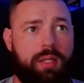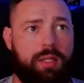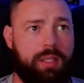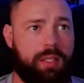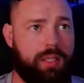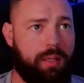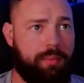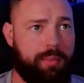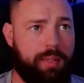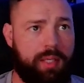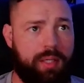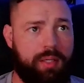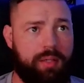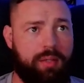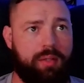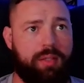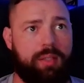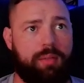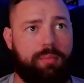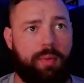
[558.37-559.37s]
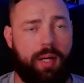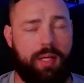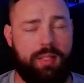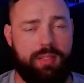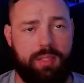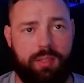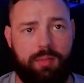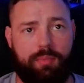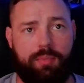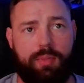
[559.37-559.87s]
You come in here, you
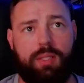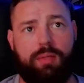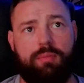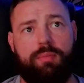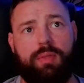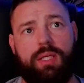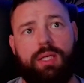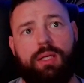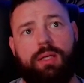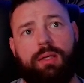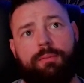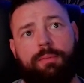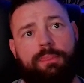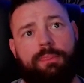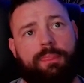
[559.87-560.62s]
deposit your BNB,